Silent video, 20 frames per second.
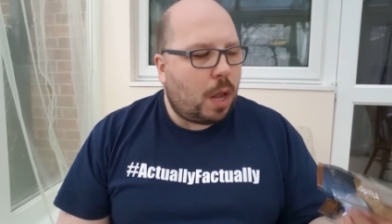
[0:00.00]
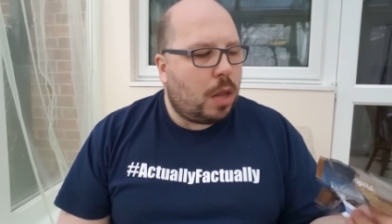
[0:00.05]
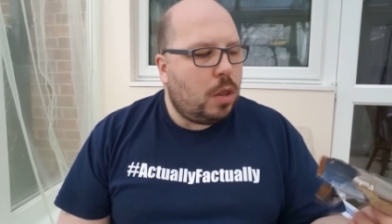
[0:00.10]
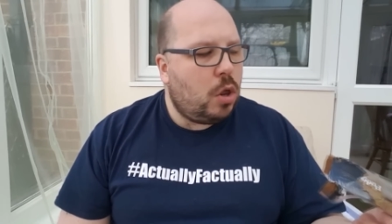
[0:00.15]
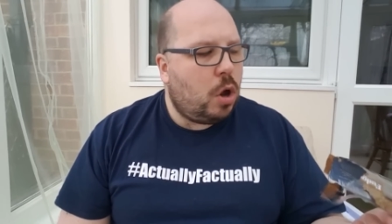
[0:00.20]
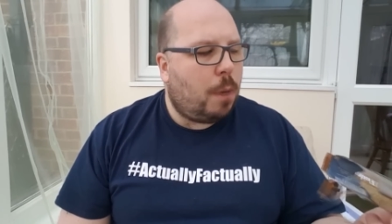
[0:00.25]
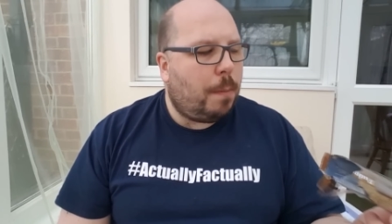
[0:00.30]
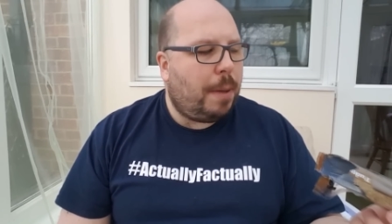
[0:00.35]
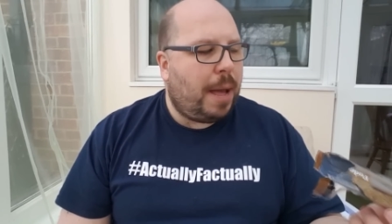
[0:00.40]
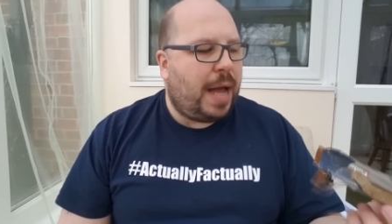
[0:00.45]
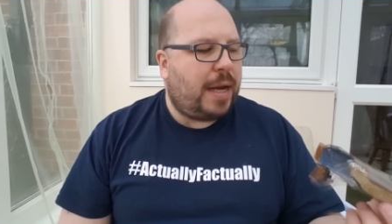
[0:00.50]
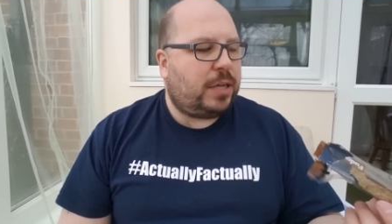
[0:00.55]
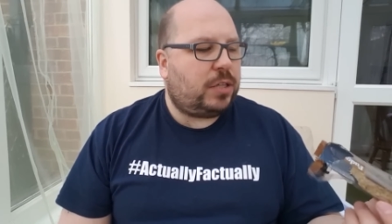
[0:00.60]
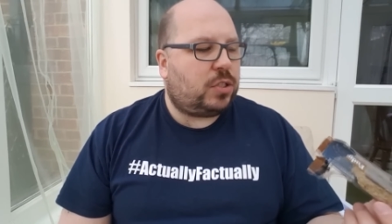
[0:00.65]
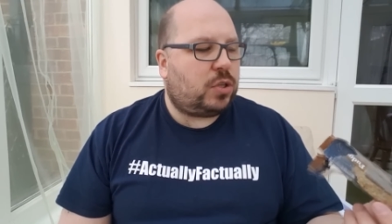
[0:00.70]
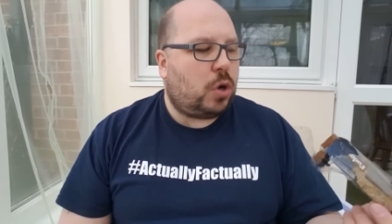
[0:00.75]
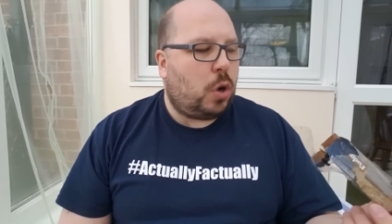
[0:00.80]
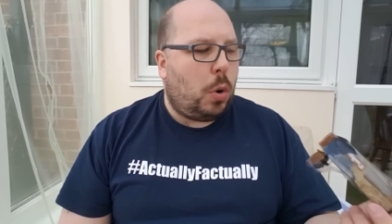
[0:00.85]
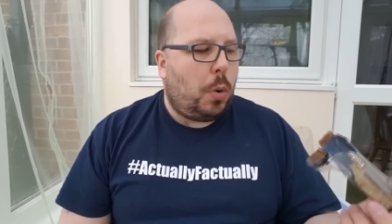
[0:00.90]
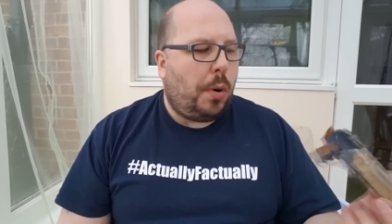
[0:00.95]
Not bad
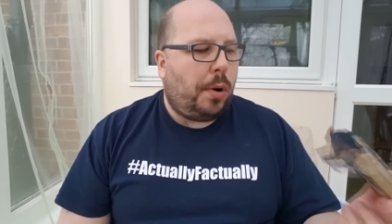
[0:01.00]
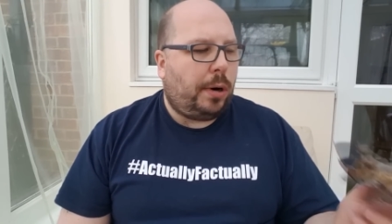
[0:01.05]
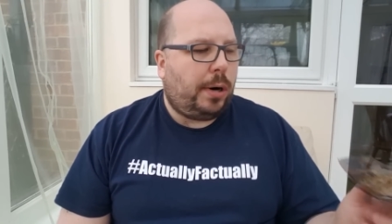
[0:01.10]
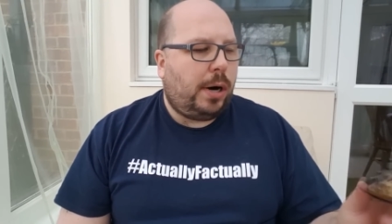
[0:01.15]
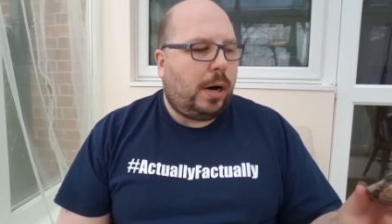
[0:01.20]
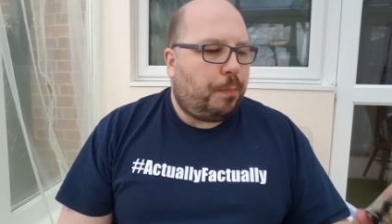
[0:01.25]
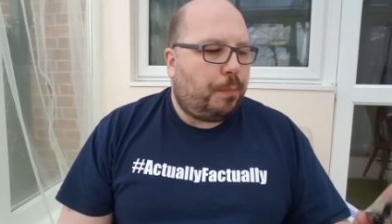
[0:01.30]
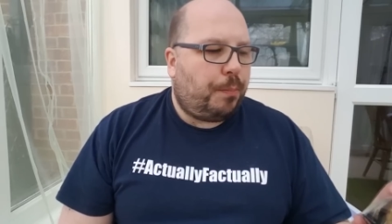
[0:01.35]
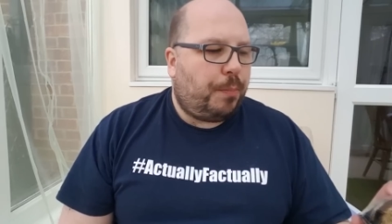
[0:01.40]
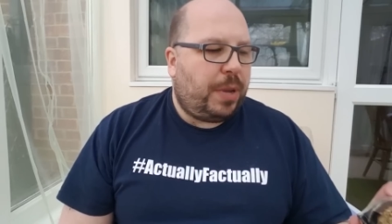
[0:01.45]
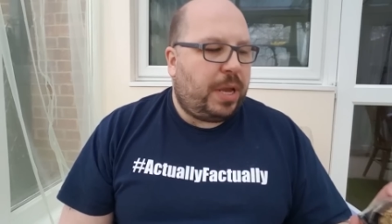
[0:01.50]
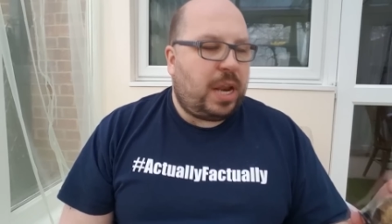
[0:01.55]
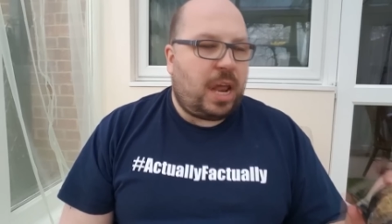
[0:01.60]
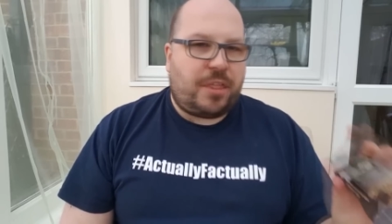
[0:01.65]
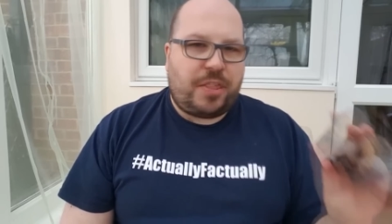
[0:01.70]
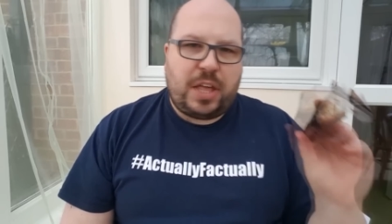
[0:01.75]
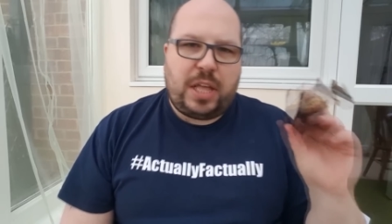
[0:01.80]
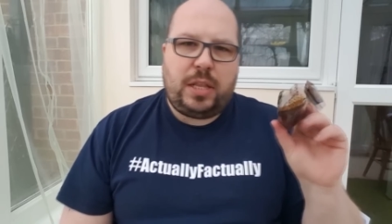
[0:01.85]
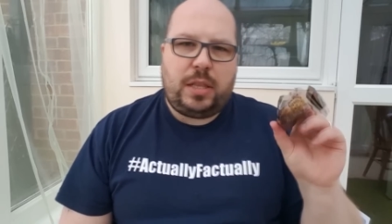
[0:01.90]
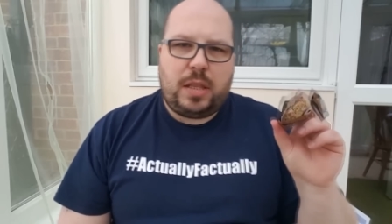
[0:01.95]
at all, but
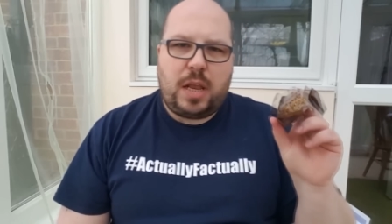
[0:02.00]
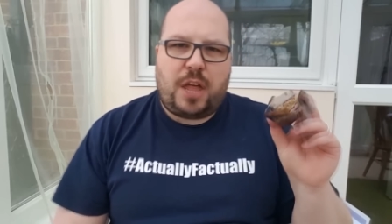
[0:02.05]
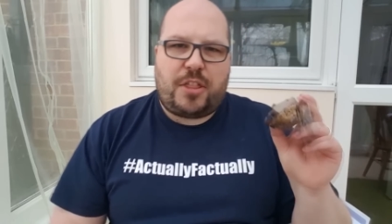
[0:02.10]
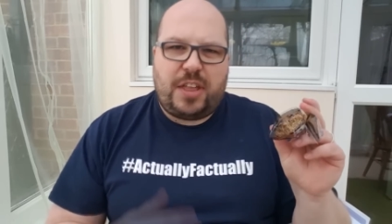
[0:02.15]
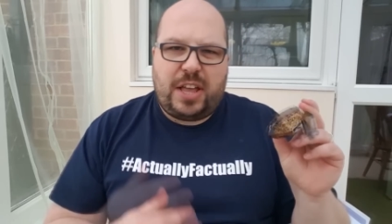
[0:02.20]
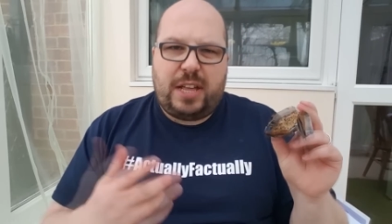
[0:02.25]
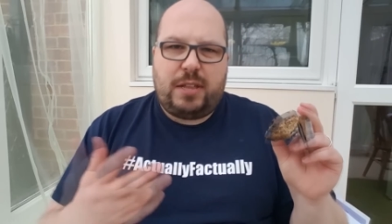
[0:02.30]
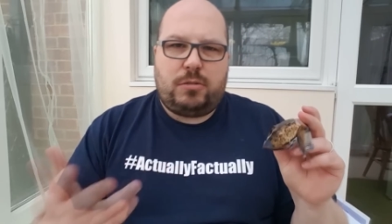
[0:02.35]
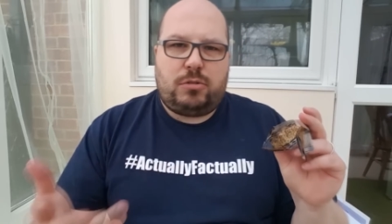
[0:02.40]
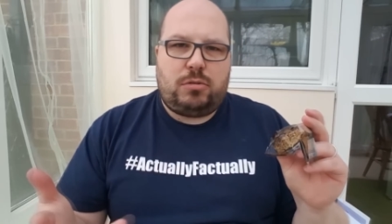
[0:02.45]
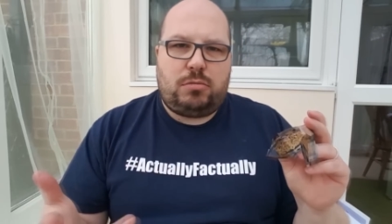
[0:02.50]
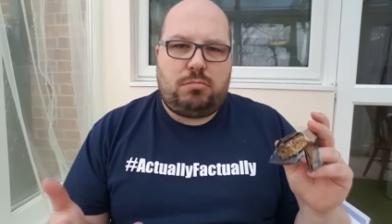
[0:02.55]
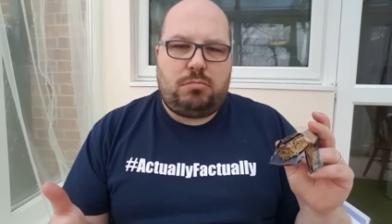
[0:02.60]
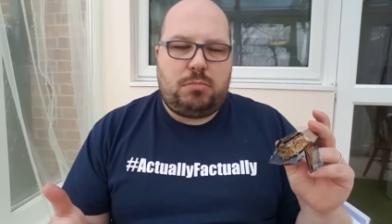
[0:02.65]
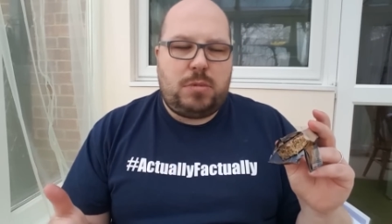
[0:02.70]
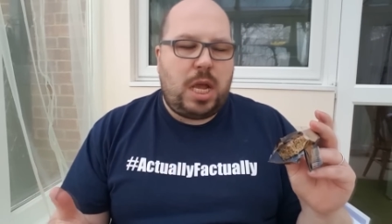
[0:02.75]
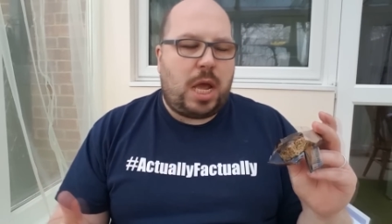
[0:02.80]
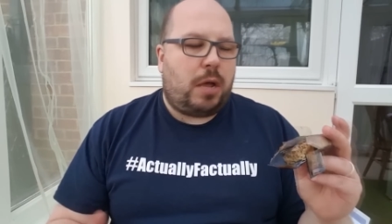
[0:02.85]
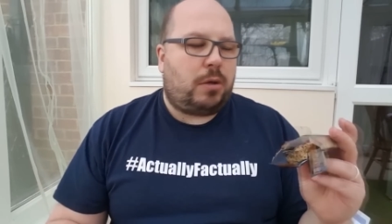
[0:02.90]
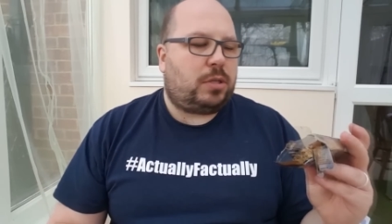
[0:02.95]
nothing nothing
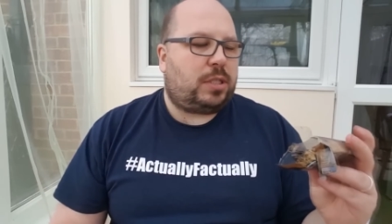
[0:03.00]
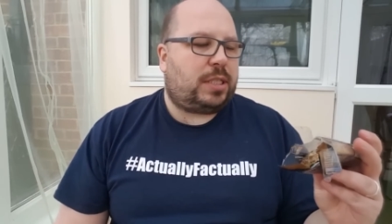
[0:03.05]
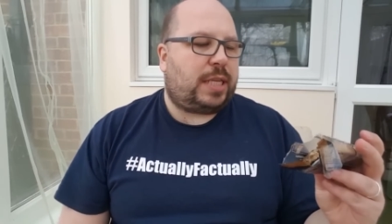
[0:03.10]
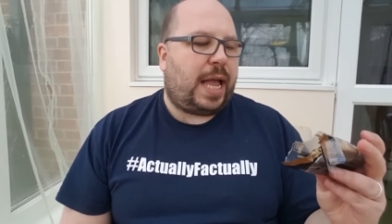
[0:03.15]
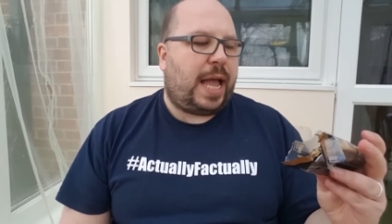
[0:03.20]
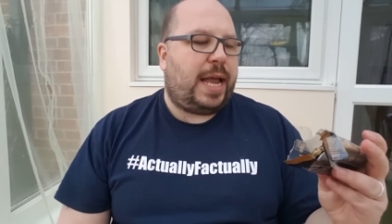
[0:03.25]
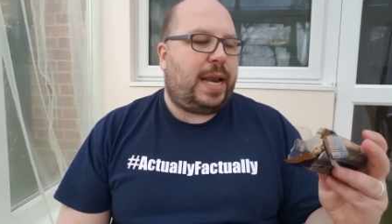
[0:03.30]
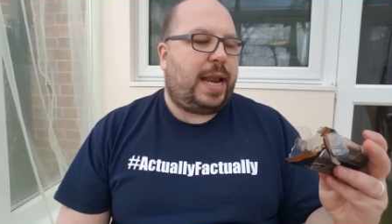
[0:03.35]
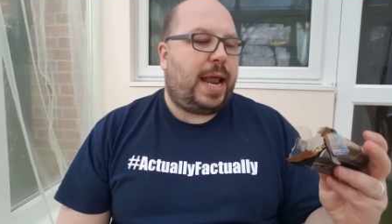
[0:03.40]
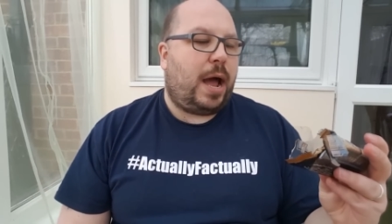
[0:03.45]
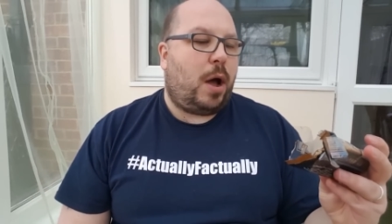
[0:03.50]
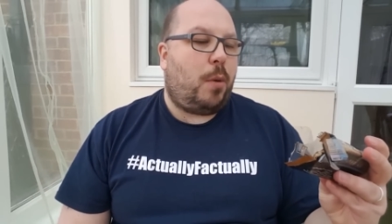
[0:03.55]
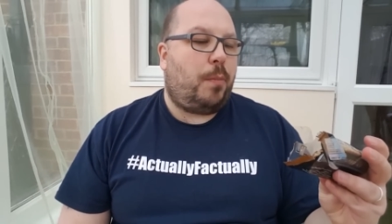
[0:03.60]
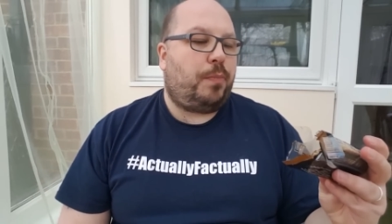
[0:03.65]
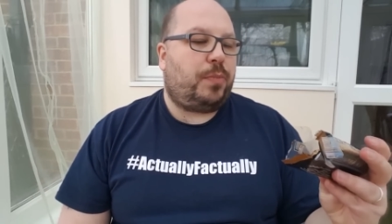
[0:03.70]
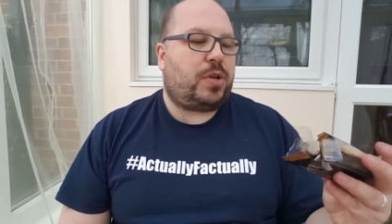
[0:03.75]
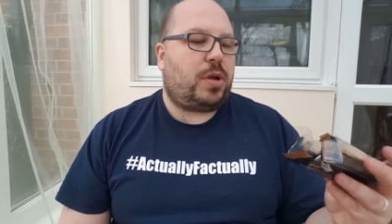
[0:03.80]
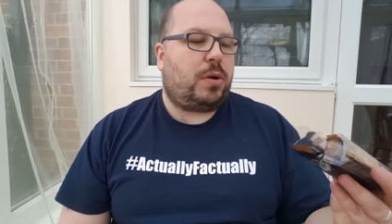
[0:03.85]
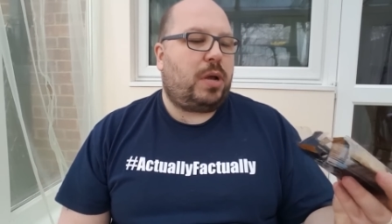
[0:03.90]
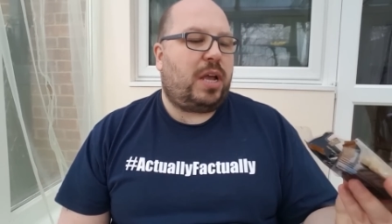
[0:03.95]
you know stand
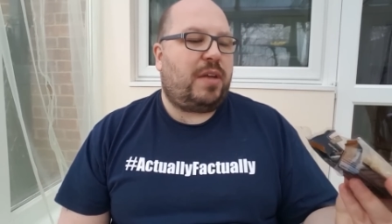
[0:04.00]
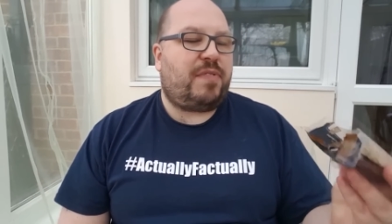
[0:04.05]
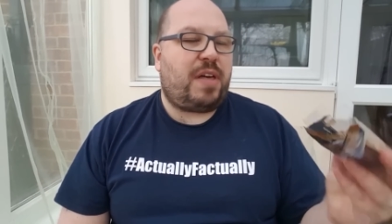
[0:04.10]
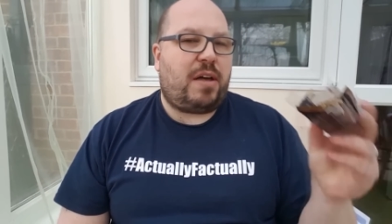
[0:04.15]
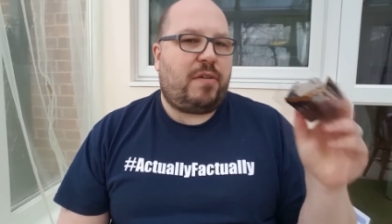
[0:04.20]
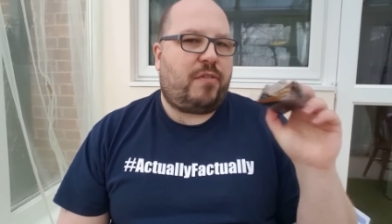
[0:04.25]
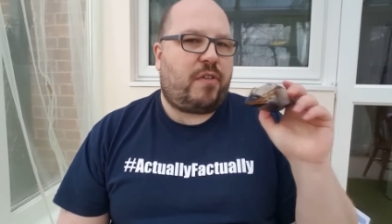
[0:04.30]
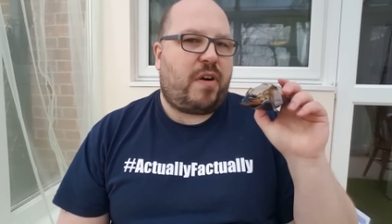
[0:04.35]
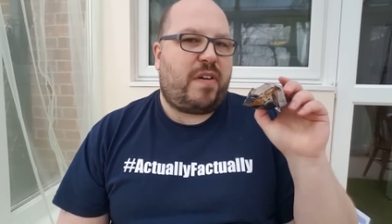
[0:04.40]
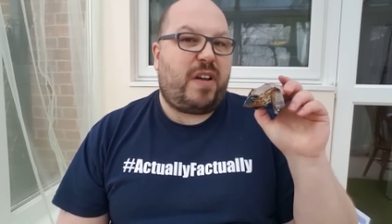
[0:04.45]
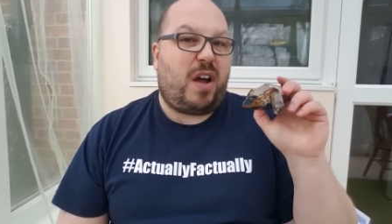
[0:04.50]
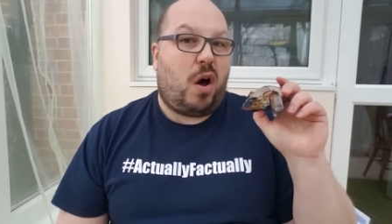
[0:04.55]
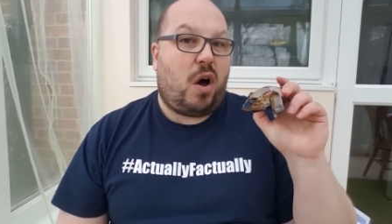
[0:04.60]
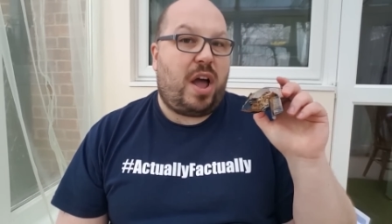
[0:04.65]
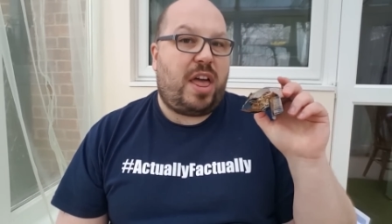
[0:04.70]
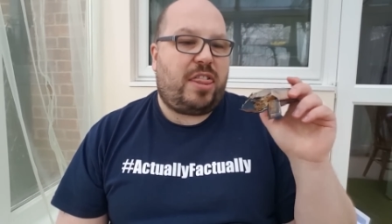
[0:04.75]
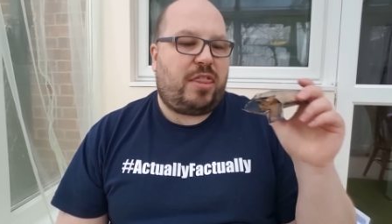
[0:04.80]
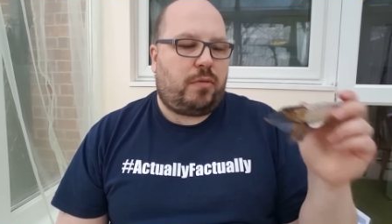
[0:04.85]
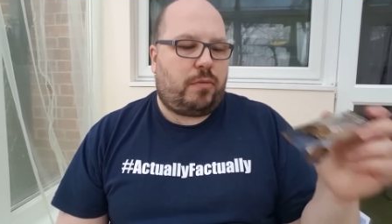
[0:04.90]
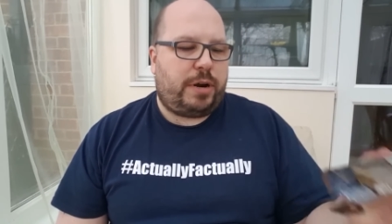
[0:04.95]
out. So I'm gonna give that a very
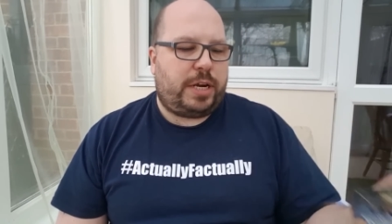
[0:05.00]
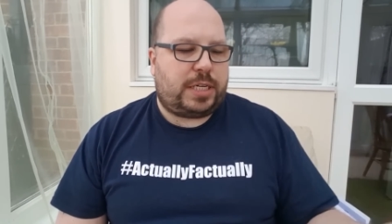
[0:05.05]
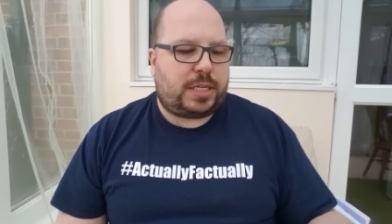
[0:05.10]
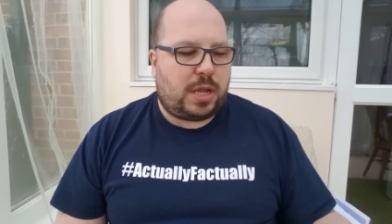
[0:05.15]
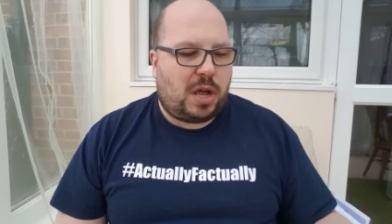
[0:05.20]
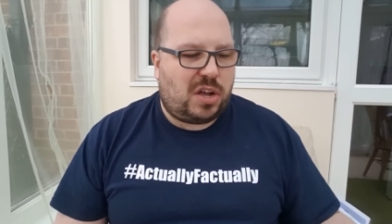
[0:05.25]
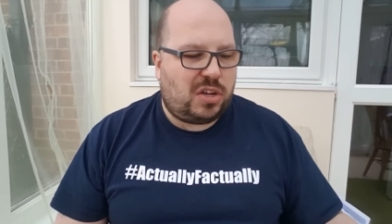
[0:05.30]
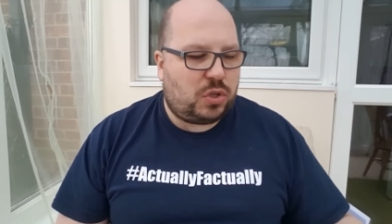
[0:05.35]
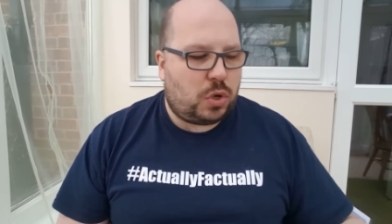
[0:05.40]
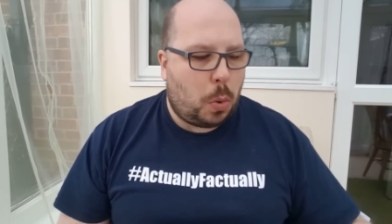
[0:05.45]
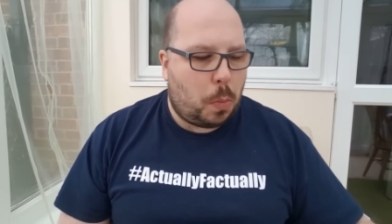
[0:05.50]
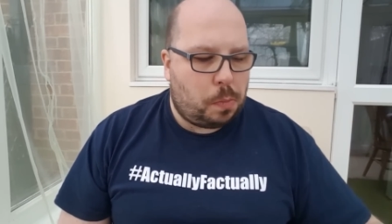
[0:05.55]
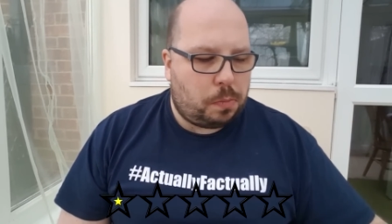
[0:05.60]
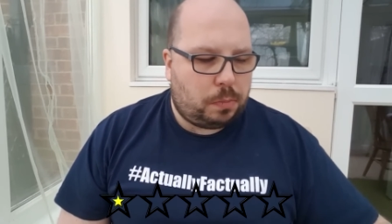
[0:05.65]
high three stars.